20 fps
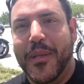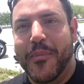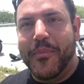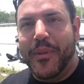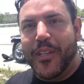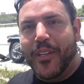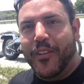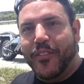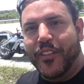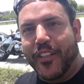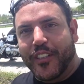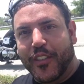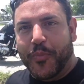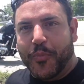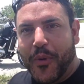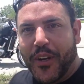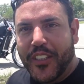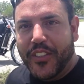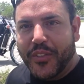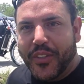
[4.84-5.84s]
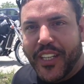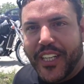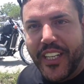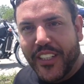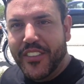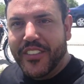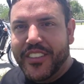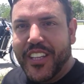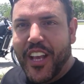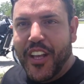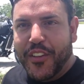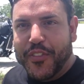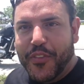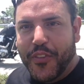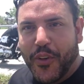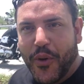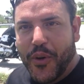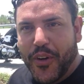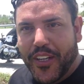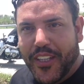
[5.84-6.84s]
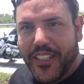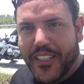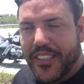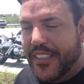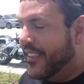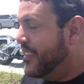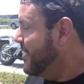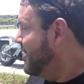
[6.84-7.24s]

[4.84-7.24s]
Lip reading: in the middle of the expressway here in South Florida,